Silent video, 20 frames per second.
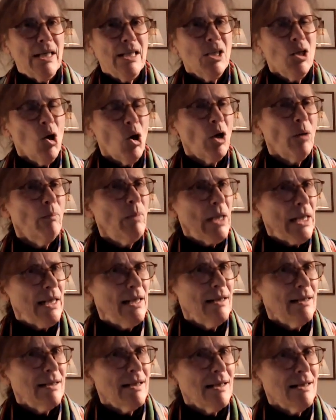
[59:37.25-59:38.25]
He's not completely
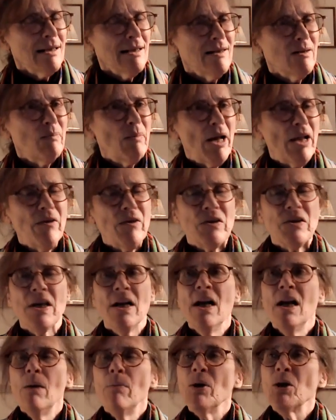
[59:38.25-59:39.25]
consistent about
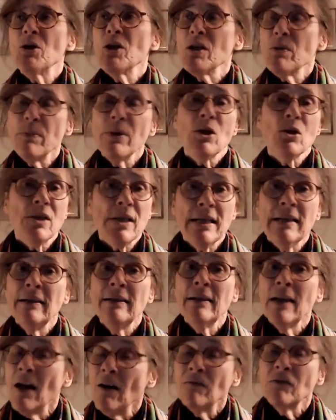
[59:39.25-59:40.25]
this, but just because he
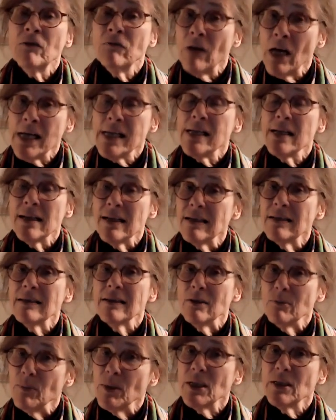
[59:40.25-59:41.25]
loved writing it
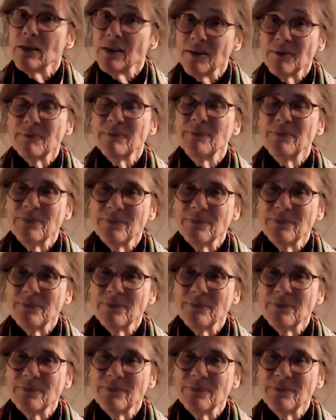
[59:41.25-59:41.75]
so much.